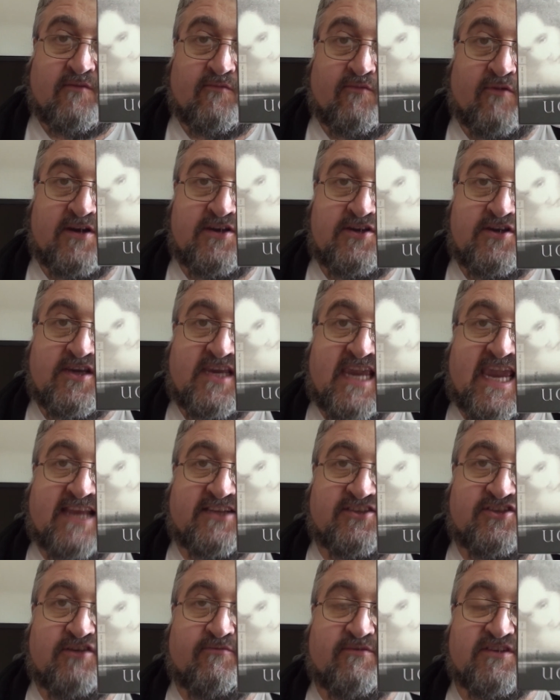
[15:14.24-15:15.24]
One you
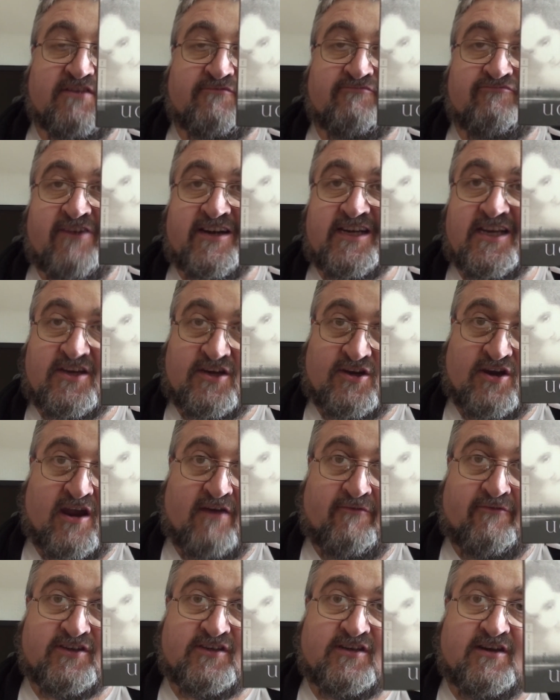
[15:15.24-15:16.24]
get, which I've already
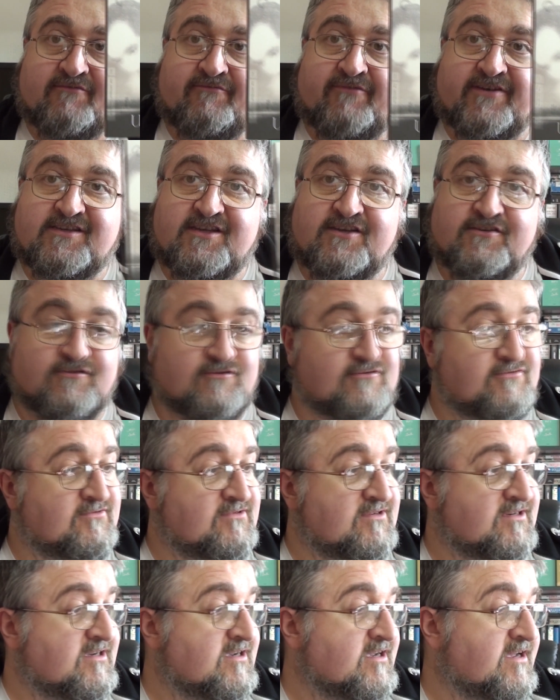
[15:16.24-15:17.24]
covered in a video,
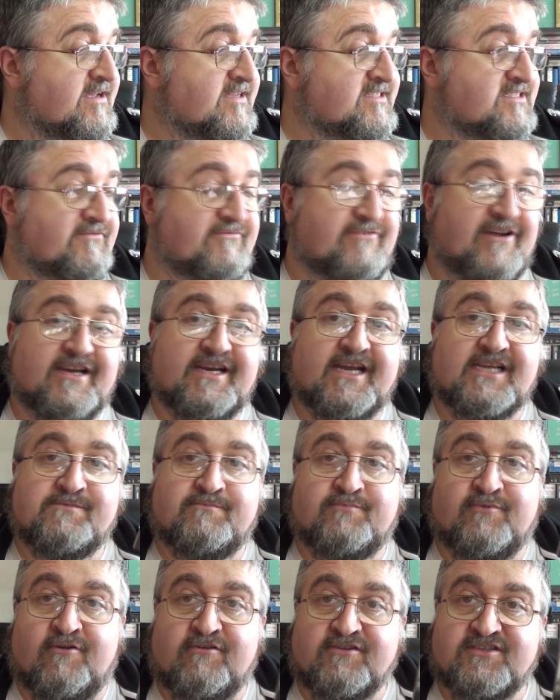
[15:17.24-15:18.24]
It's a very nice
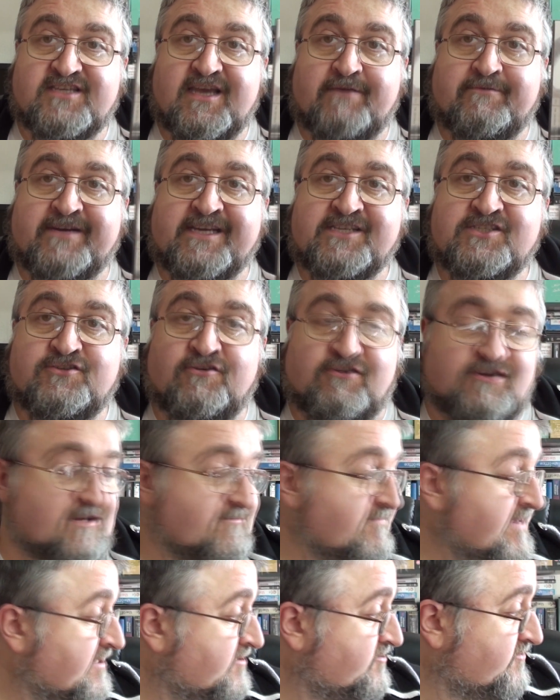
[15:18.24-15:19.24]
box set with nice
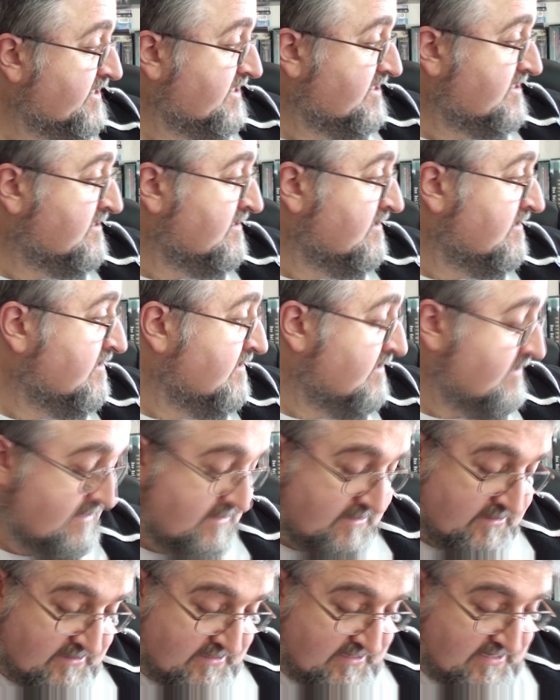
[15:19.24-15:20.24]
documentaries.
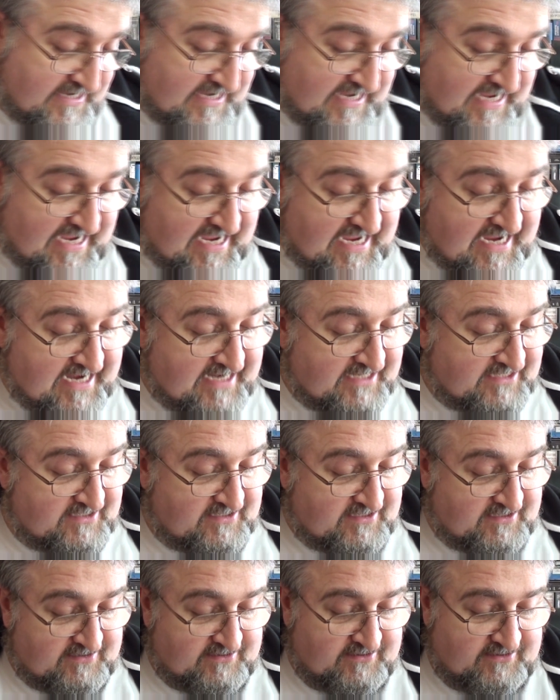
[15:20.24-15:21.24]

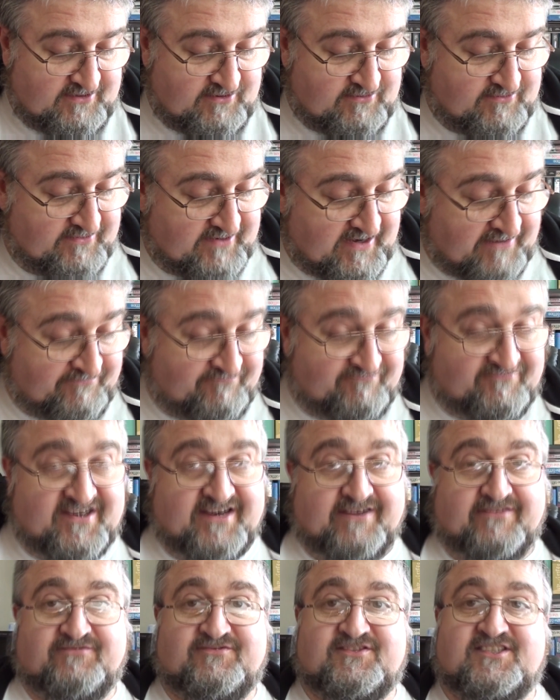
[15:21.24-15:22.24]
And you
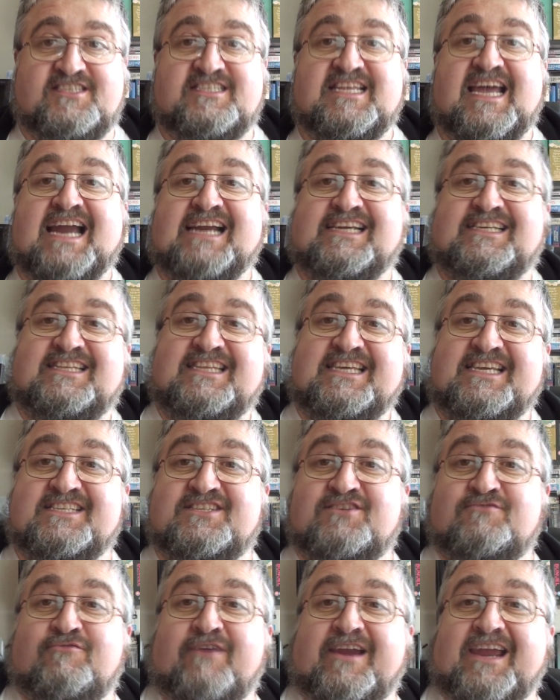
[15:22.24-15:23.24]
have stacked these
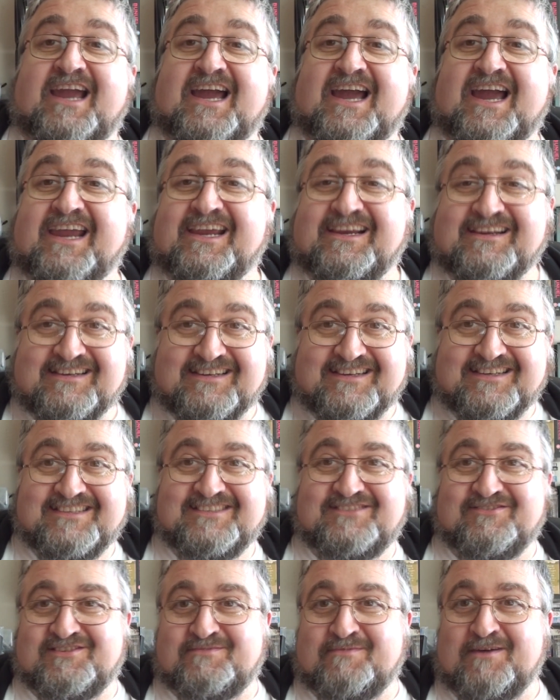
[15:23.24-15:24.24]
quite high,
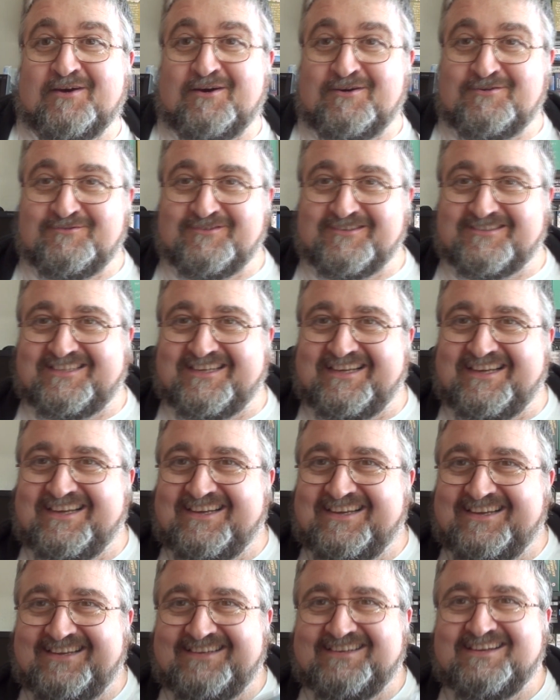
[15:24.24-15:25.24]
so it's a bit awkward.
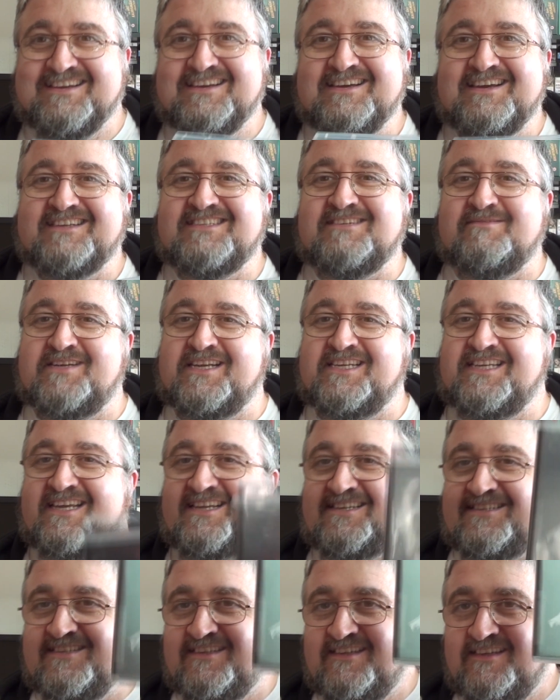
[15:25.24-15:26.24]
Because I'm an
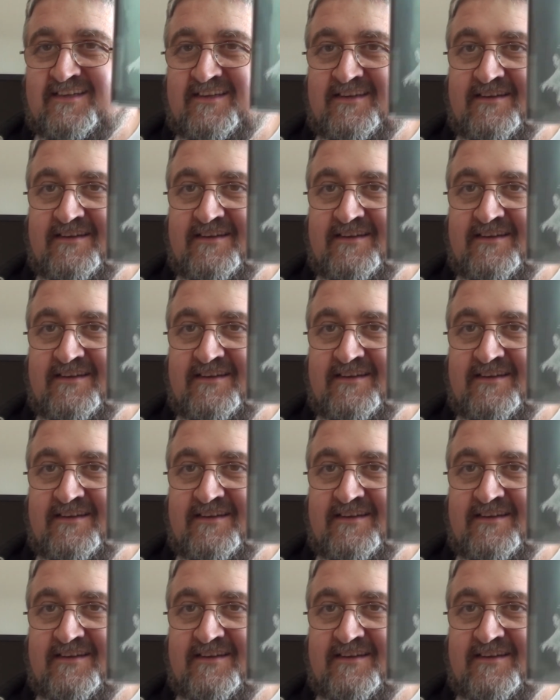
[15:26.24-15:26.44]
idiot.